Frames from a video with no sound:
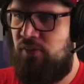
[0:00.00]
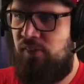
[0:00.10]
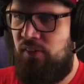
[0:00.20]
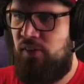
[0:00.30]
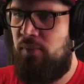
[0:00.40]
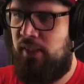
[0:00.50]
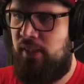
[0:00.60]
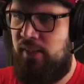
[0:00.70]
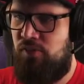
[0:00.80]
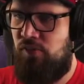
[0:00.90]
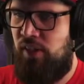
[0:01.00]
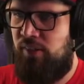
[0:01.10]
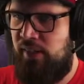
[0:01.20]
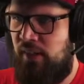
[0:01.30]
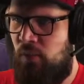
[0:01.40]
50 magnetized
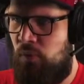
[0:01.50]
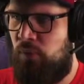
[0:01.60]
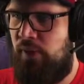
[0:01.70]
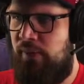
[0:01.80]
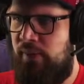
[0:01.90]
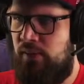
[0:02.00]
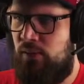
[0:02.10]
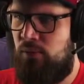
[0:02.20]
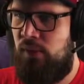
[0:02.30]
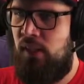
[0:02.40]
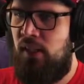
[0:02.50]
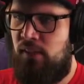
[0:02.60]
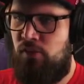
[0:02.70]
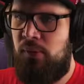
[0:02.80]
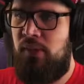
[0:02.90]
ferrite and 1 wiring loom.
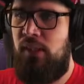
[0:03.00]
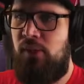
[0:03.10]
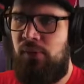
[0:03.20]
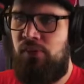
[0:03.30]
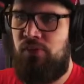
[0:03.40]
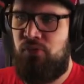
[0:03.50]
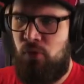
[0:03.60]
This will decrease your